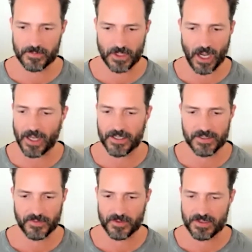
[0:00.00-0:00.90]
God
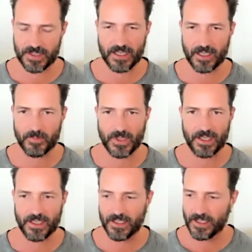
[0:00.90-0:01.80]
has forsaken
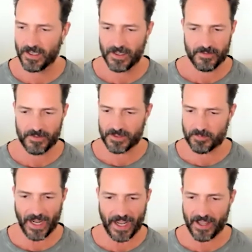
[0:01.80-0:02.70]
me, this
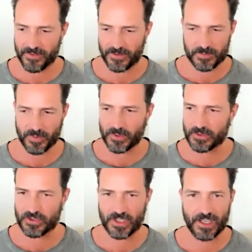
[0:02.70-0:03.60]
path is
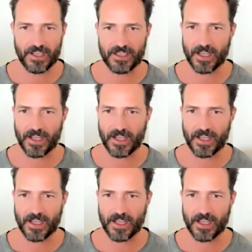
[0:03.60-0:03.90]
bullshit,